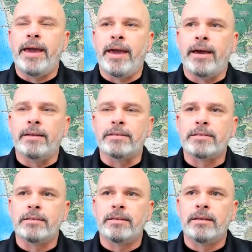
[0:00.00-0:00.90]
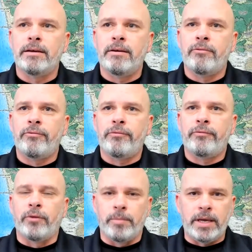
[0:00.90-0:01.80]
And
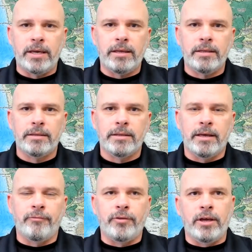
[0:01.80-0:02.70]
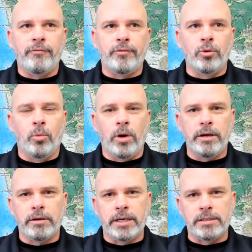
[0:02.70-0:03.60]
for me, if if you
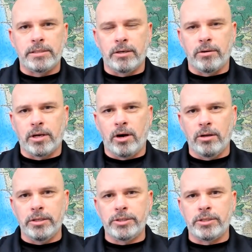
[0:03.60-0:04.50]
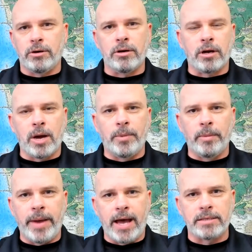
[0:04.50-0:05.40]
want your kids to go to college, there are a
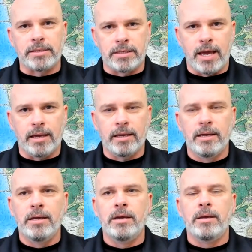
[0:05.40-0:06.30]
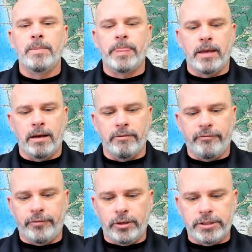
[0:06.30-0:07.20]
couple of paths to take. Uh,
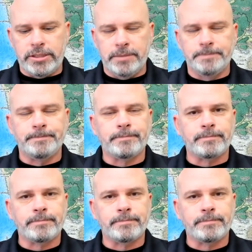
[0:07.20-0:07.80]
first,